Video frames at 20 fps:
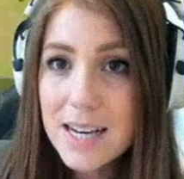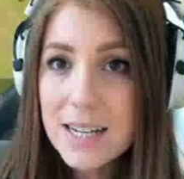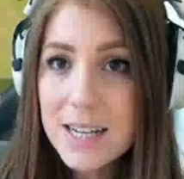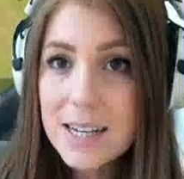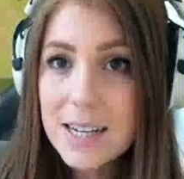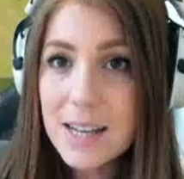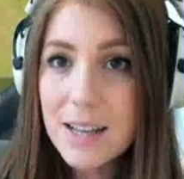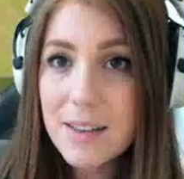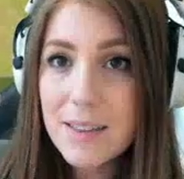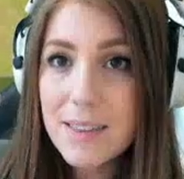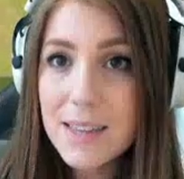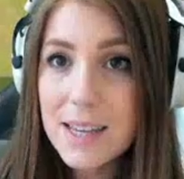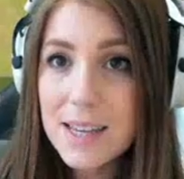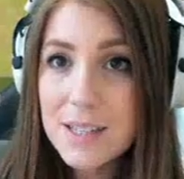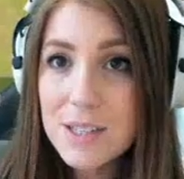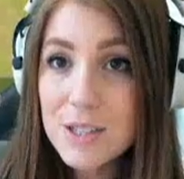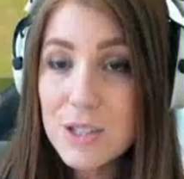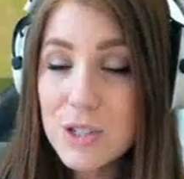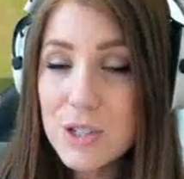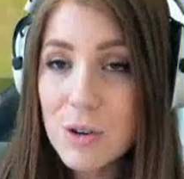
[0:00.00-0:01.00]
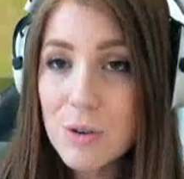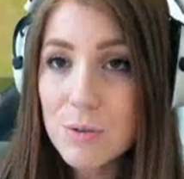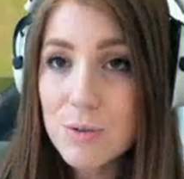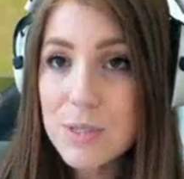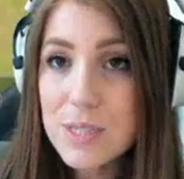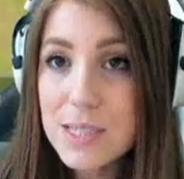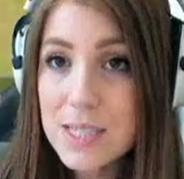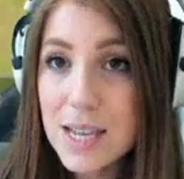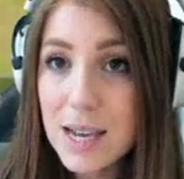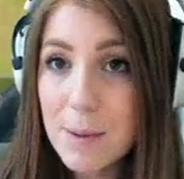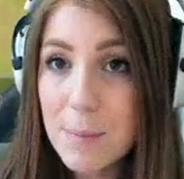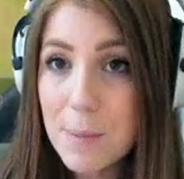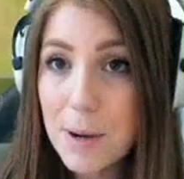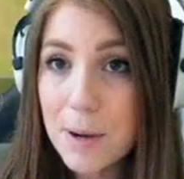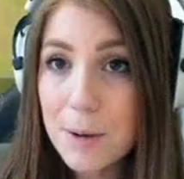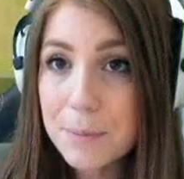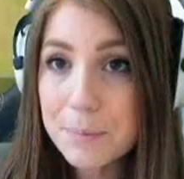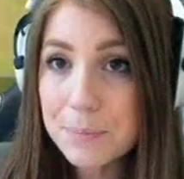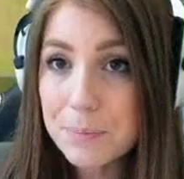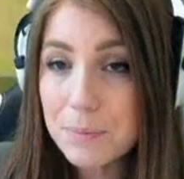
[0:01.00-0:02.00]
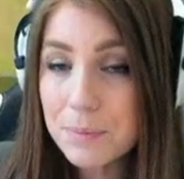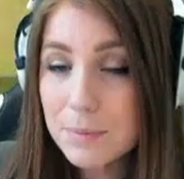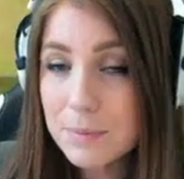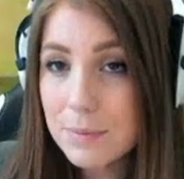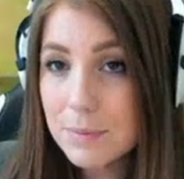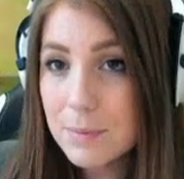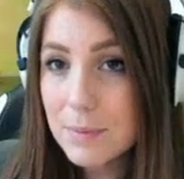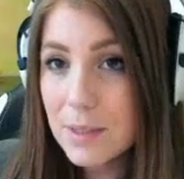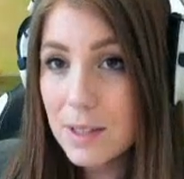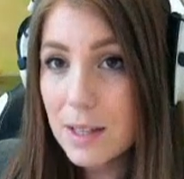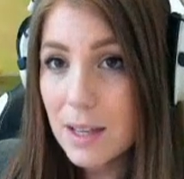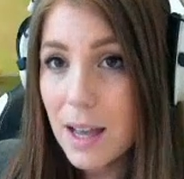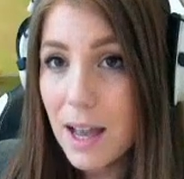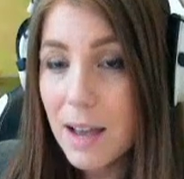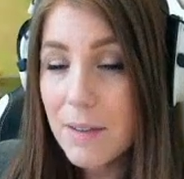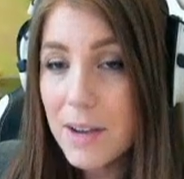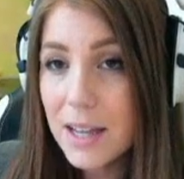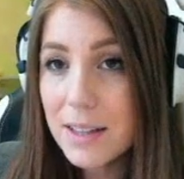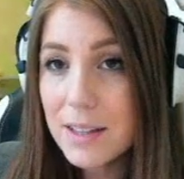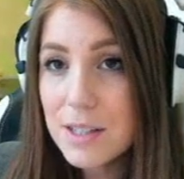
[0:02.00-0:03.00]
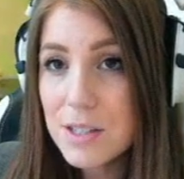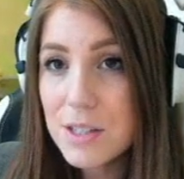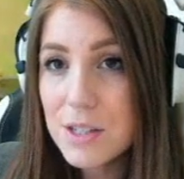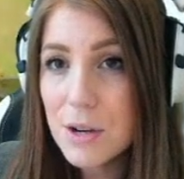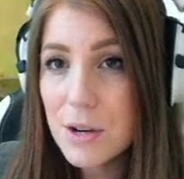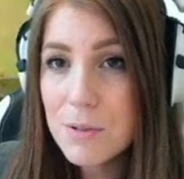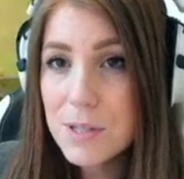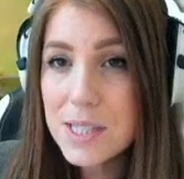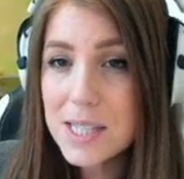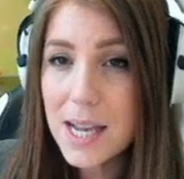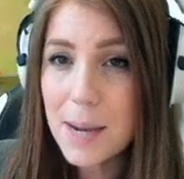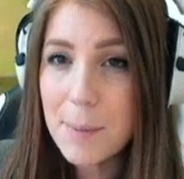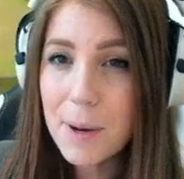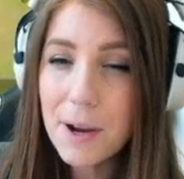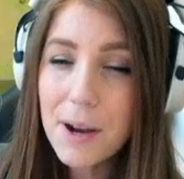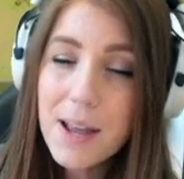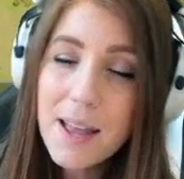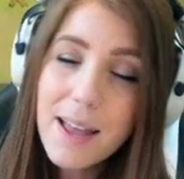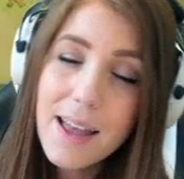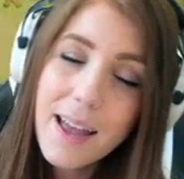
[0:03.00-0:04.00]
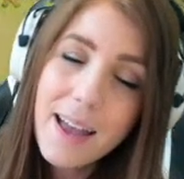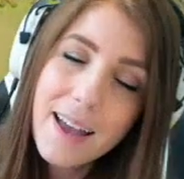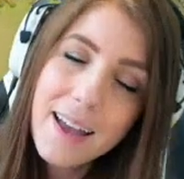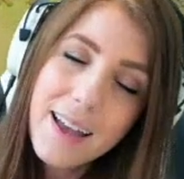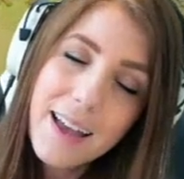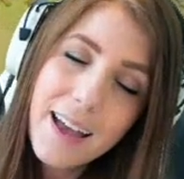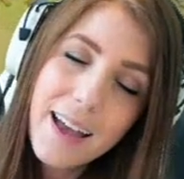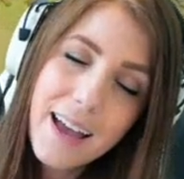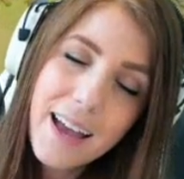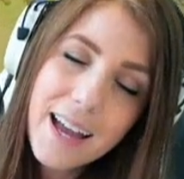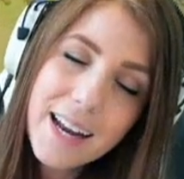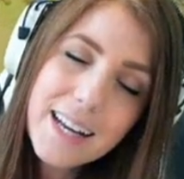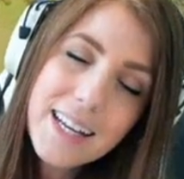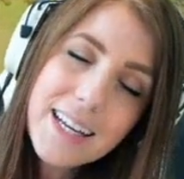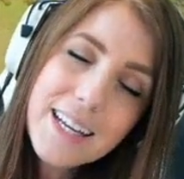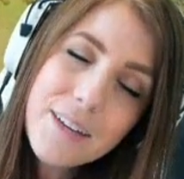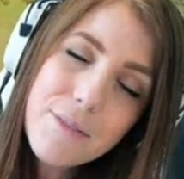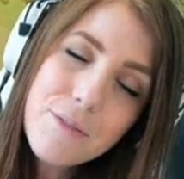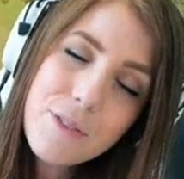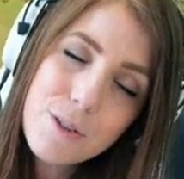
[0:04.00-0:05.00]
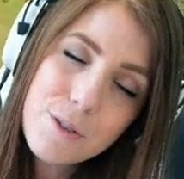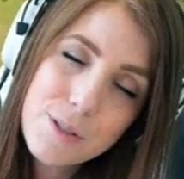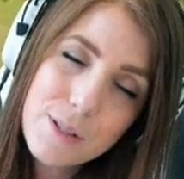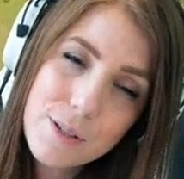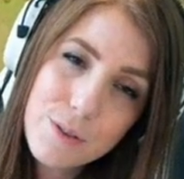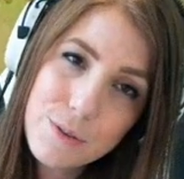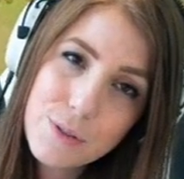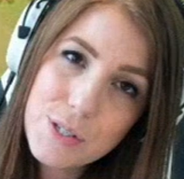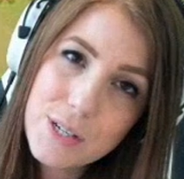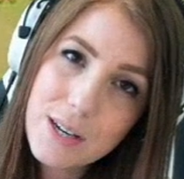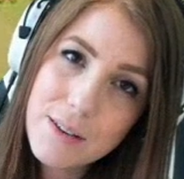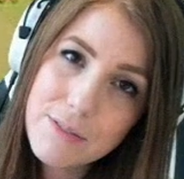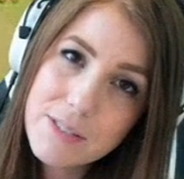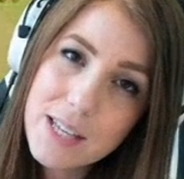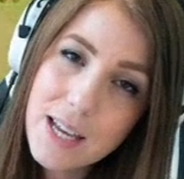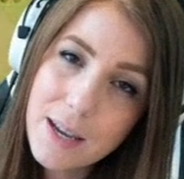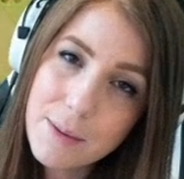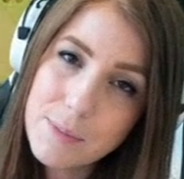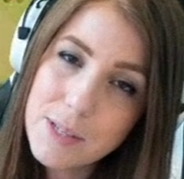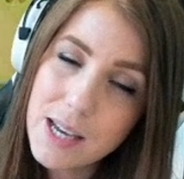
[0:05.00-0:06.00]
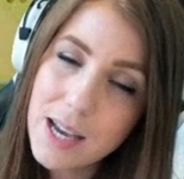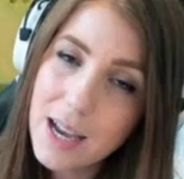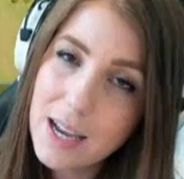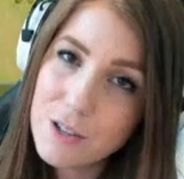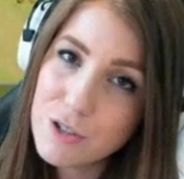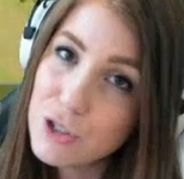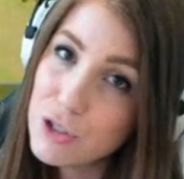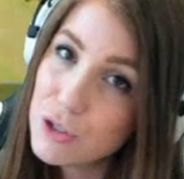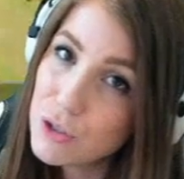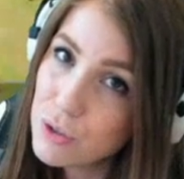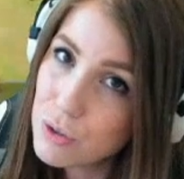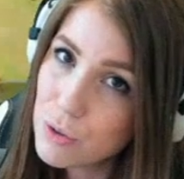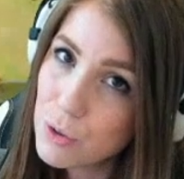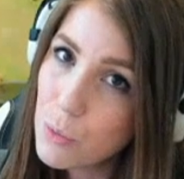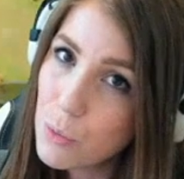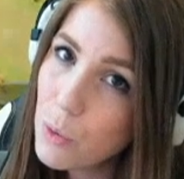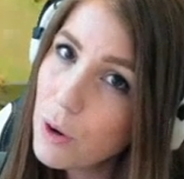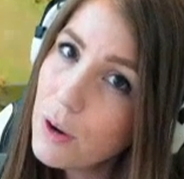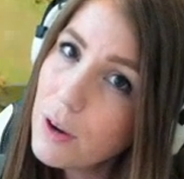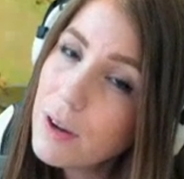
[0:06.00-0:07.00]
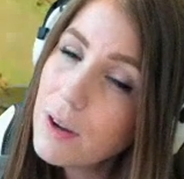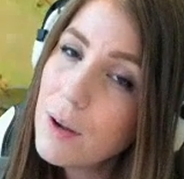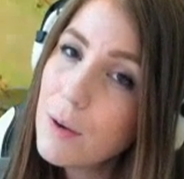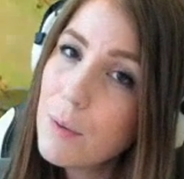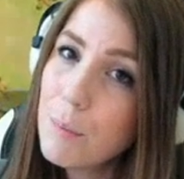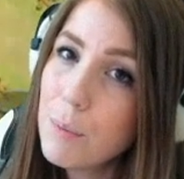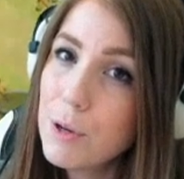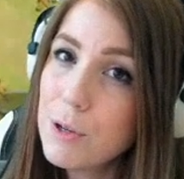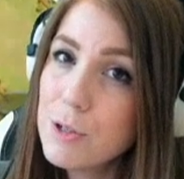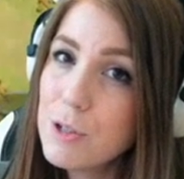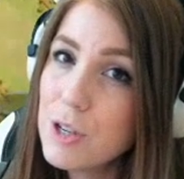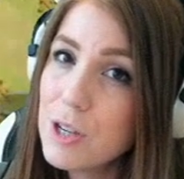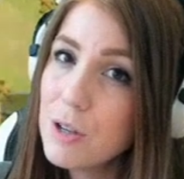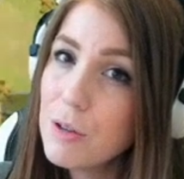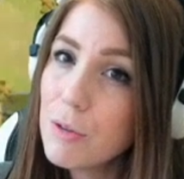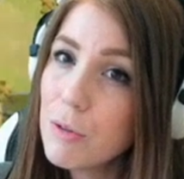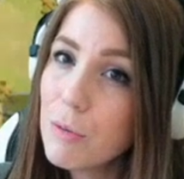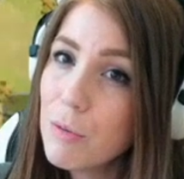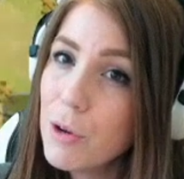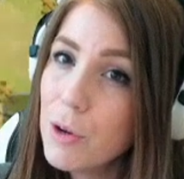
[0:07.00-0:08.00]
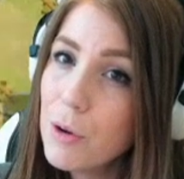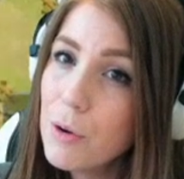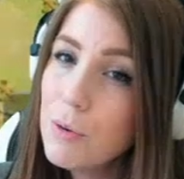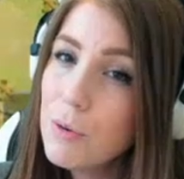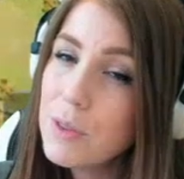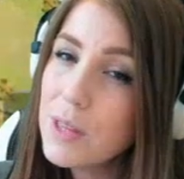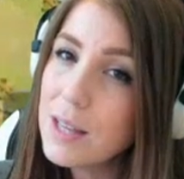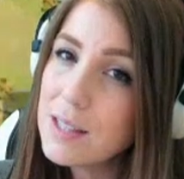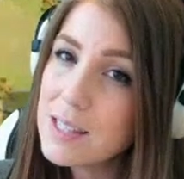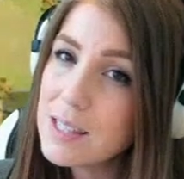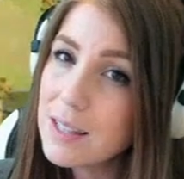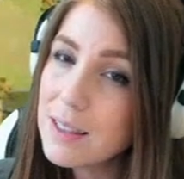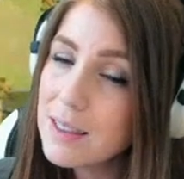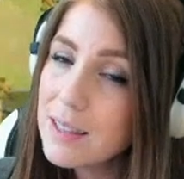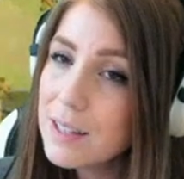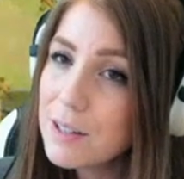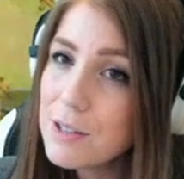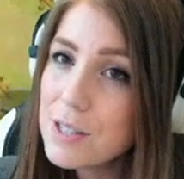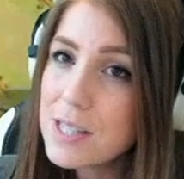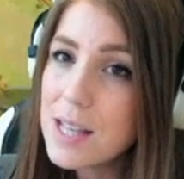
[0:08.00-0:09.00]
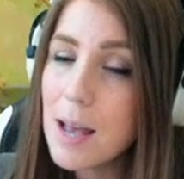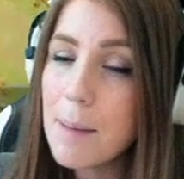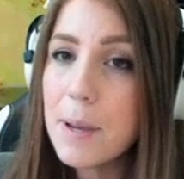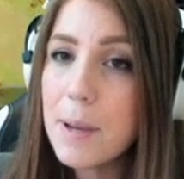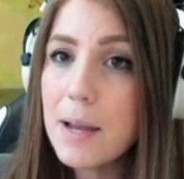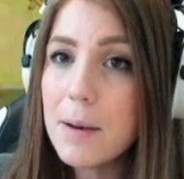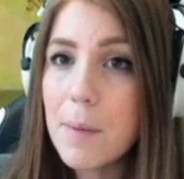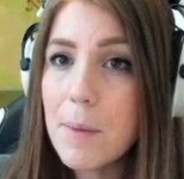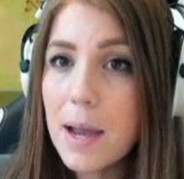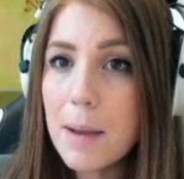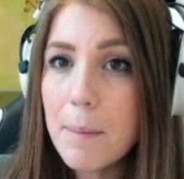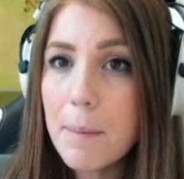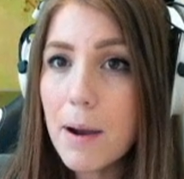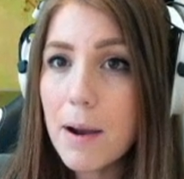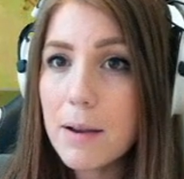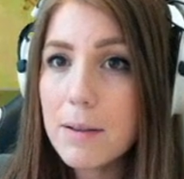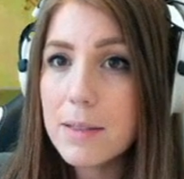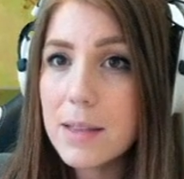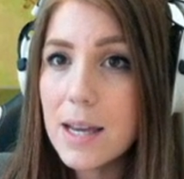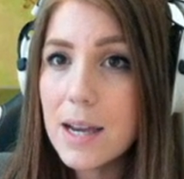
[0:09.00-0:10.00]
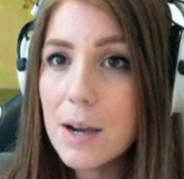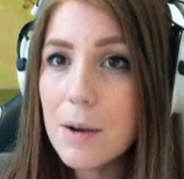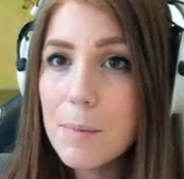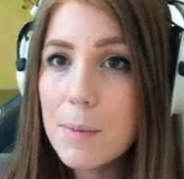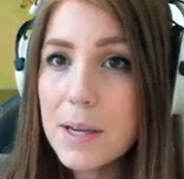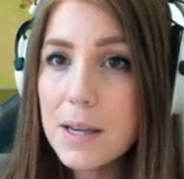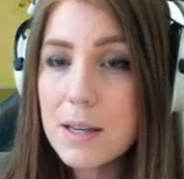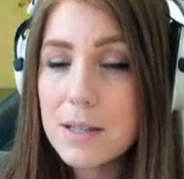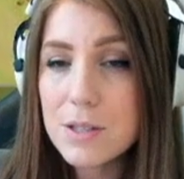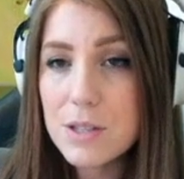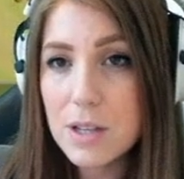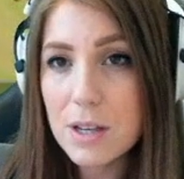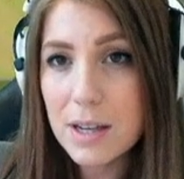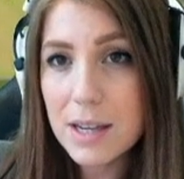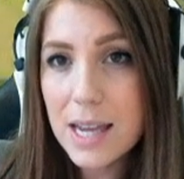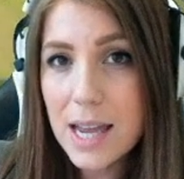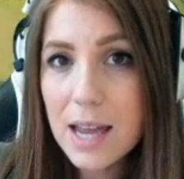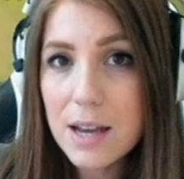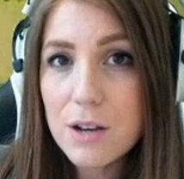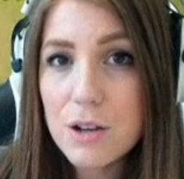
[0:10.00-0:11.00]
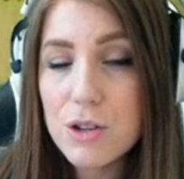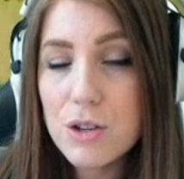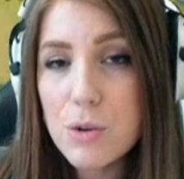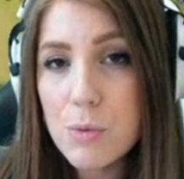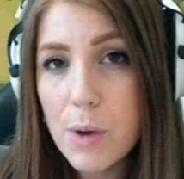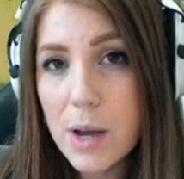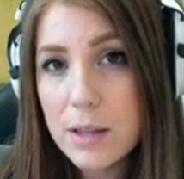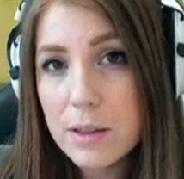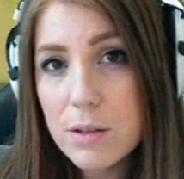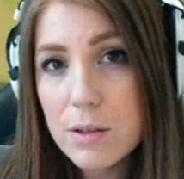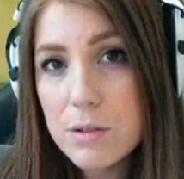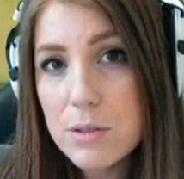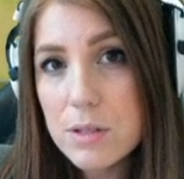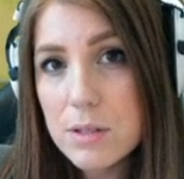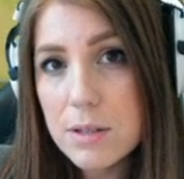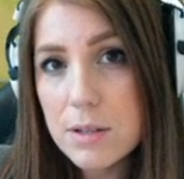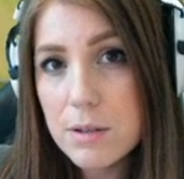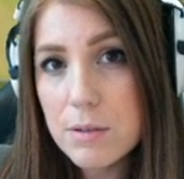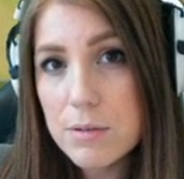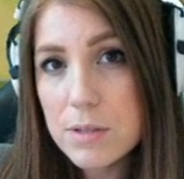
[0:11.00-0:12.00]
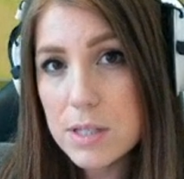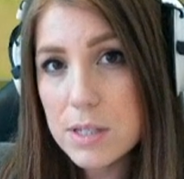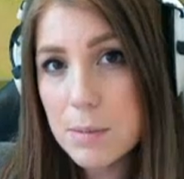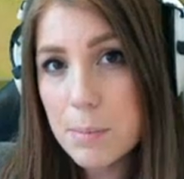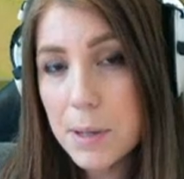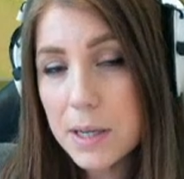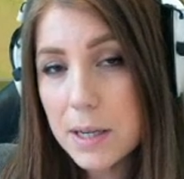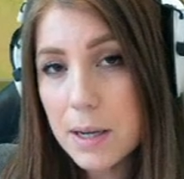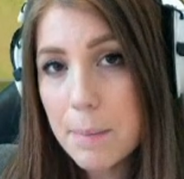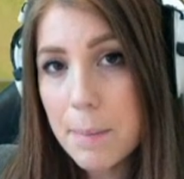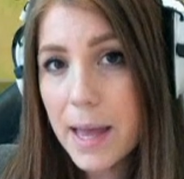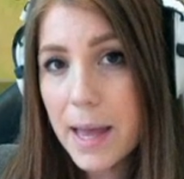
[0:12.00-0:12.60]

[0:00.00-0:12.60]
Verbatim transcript: in the Stone Slammer. I've got the Stone Slammer. I didn't give those loons enough time to actually do the work pushing through. That's a little sloppy on my part there because, again, you want those loons to pick up